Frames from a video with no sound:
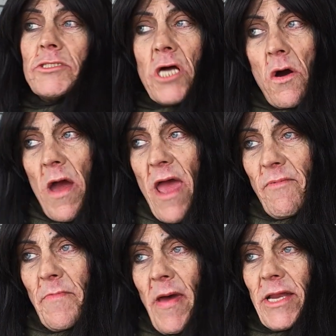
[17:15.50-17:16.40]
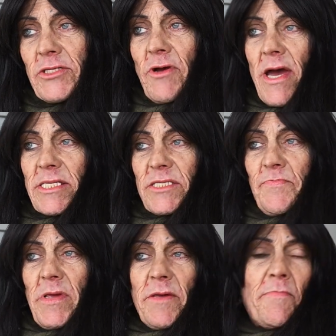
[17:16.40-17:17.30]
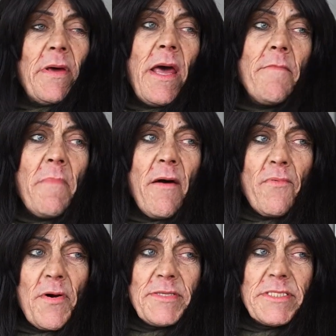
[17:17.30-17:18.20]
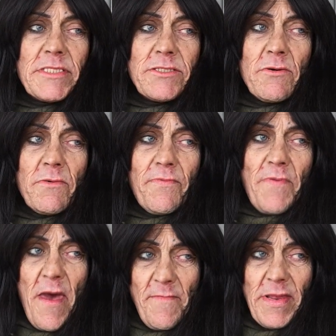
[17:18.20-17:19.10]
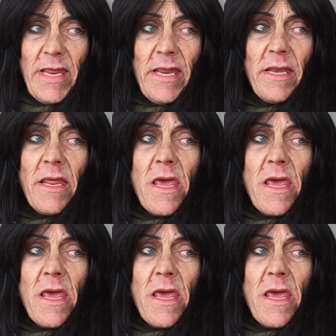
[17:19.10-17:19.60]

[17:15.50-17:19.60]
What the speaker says: No, everybody tried to speak, but my voice is so feminine.